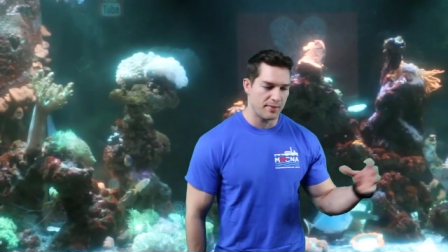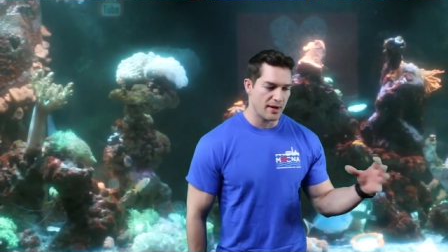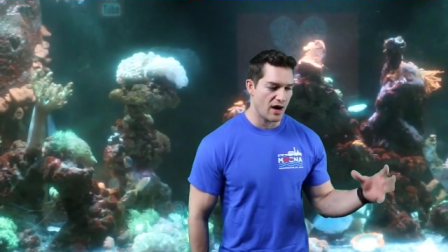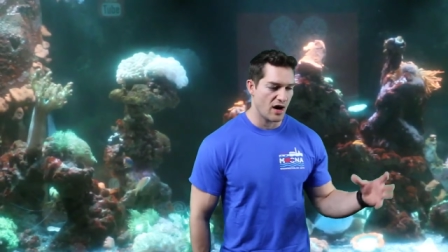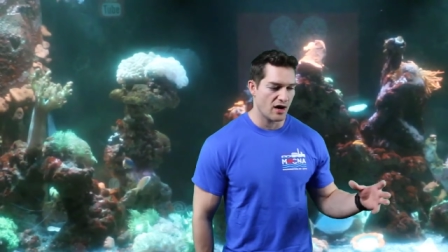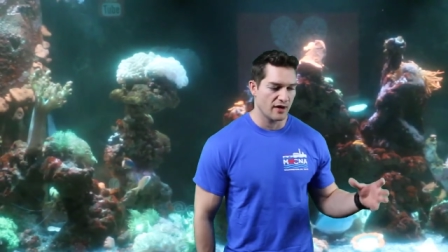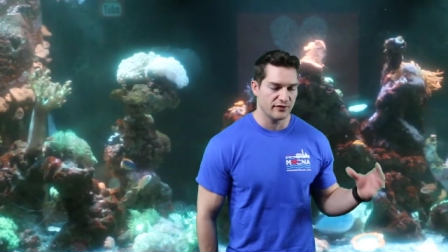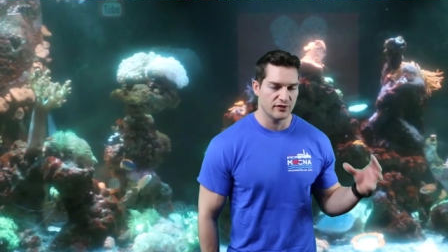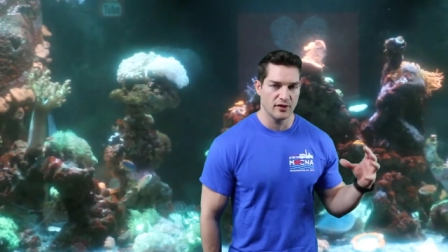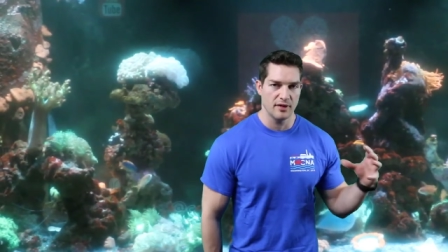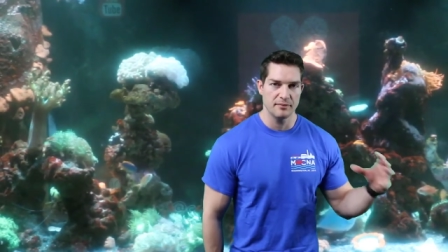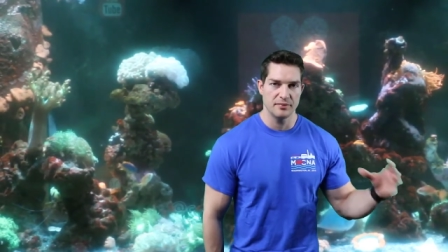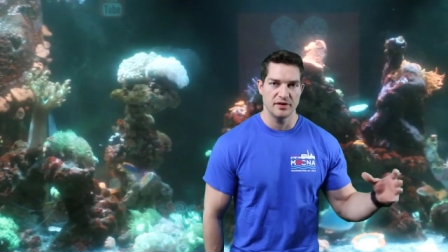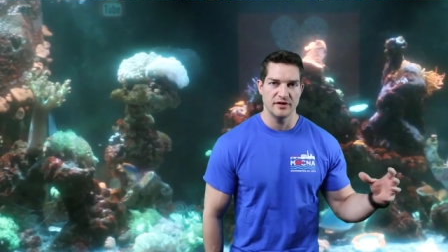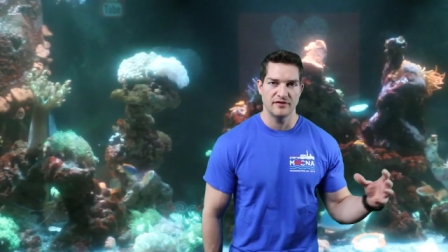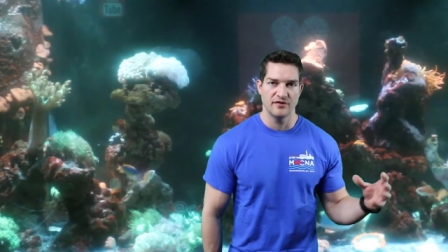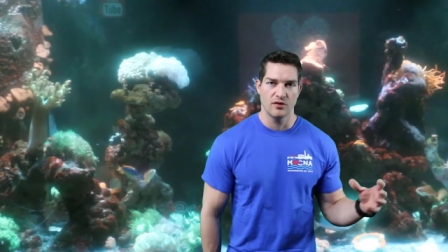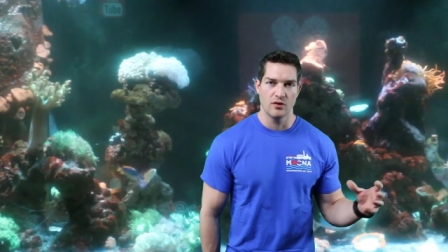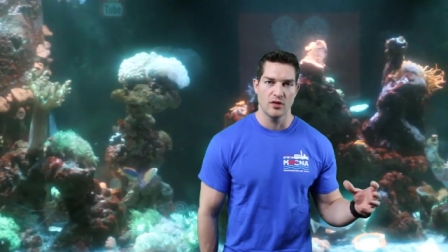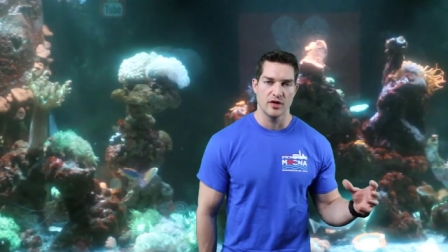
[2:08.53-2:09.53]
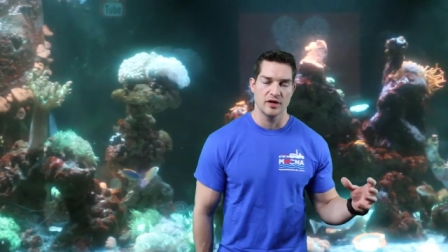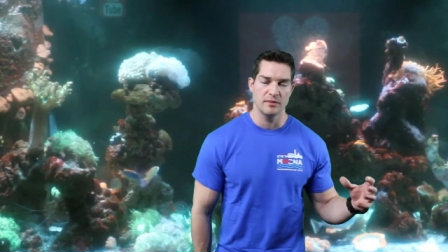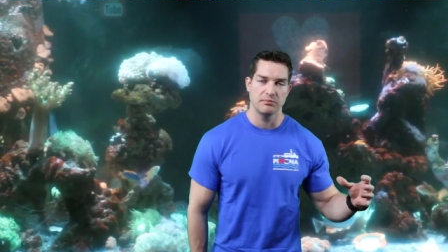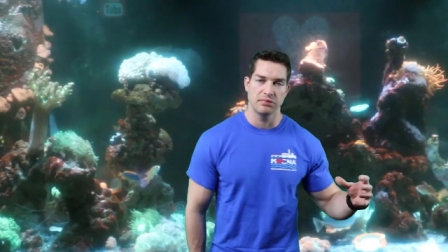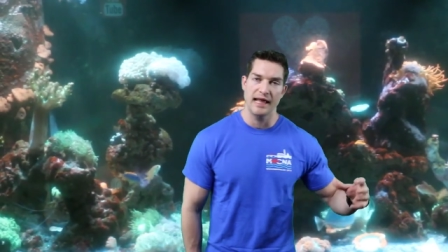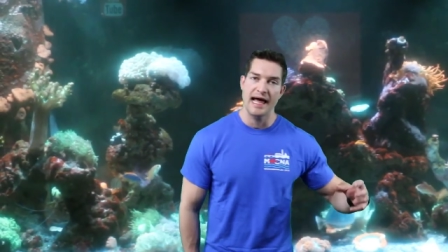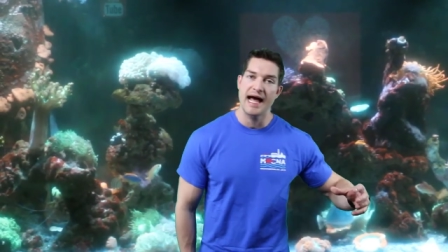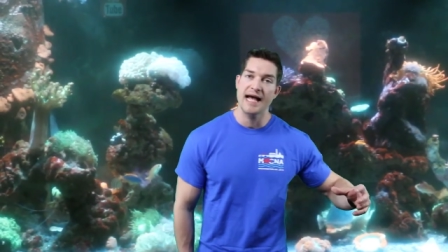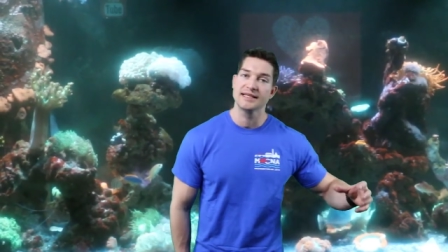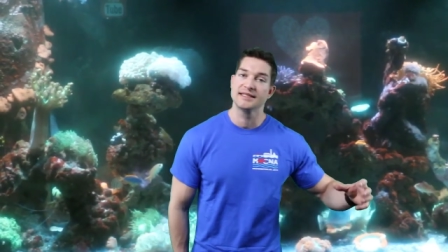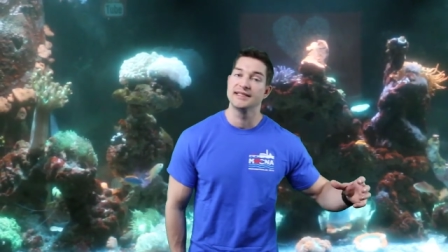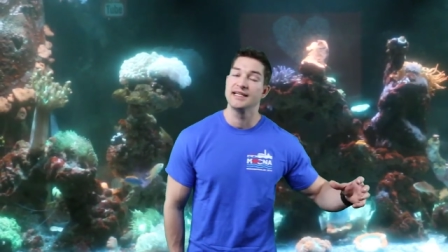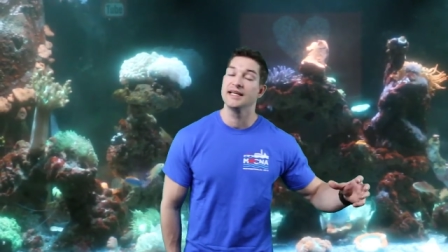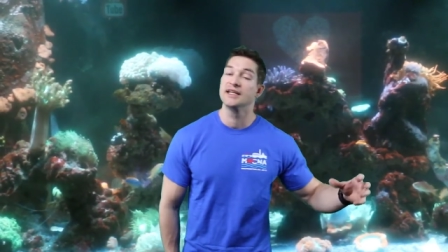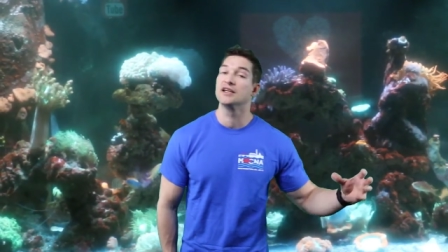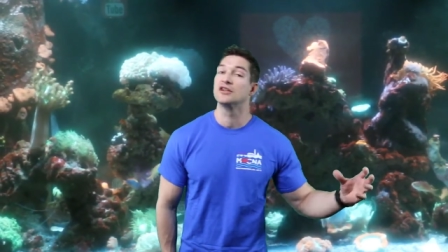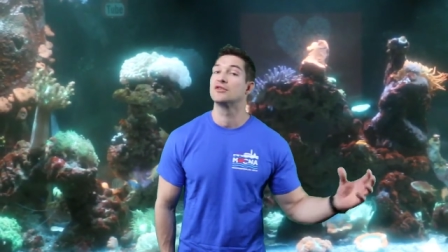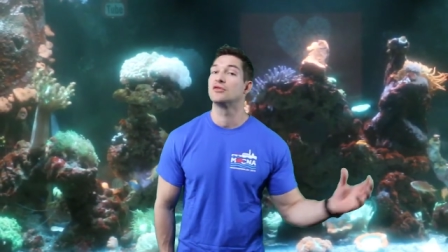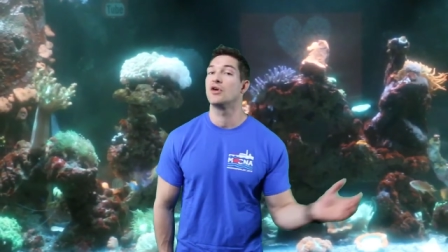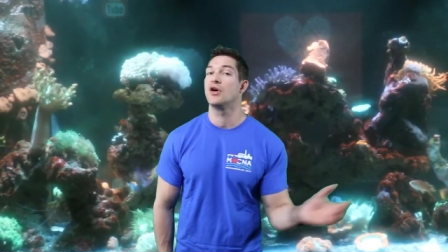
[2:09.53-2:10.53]
powerful MP40
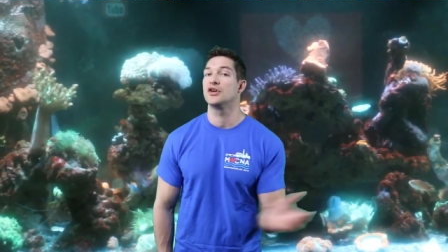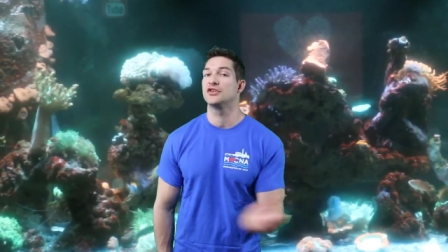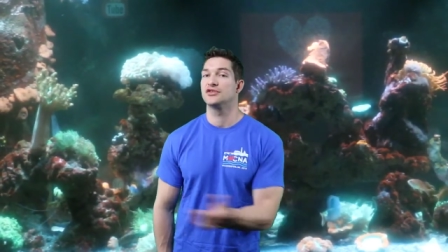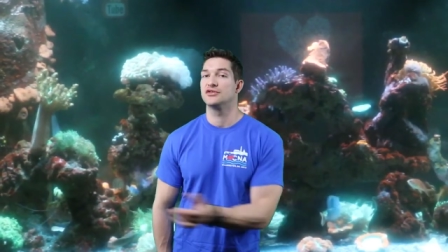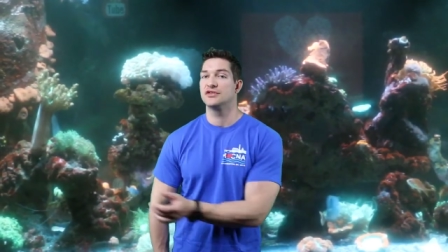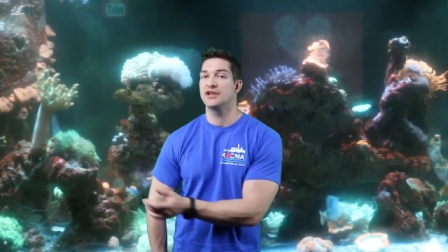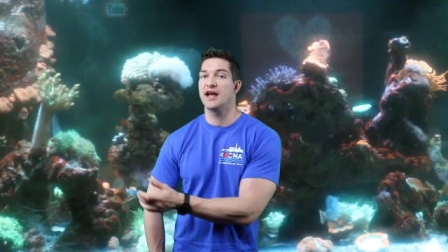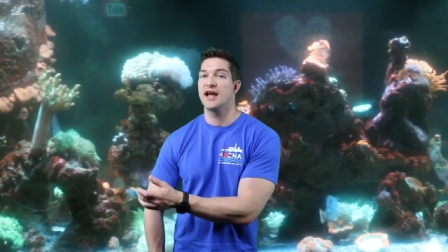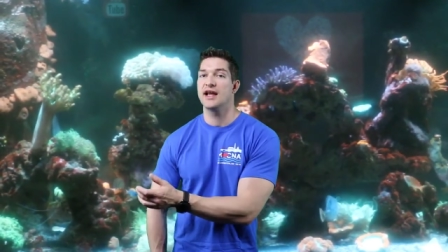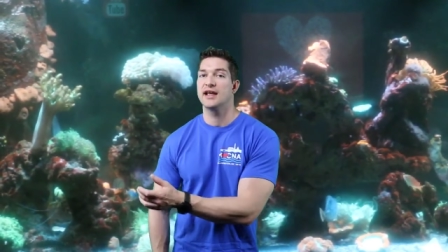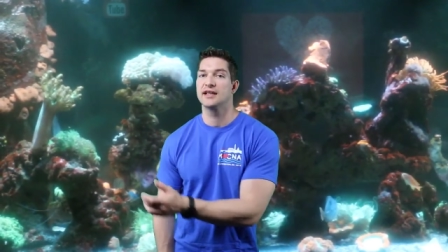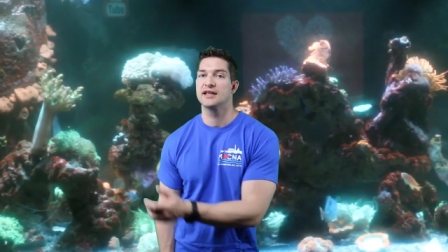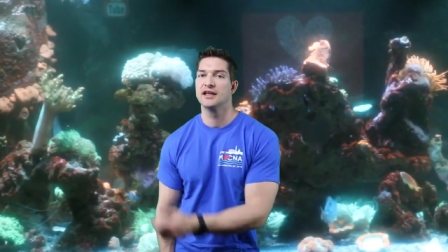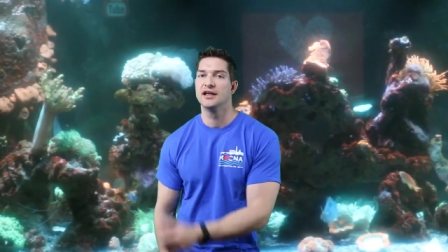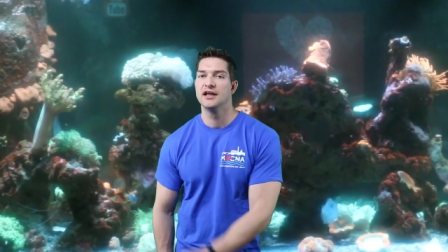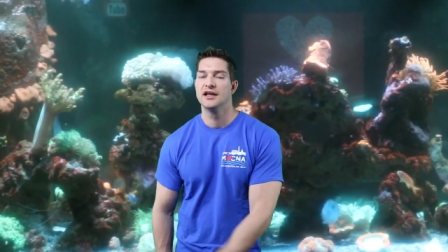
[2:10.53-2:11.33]
blasting across your tank,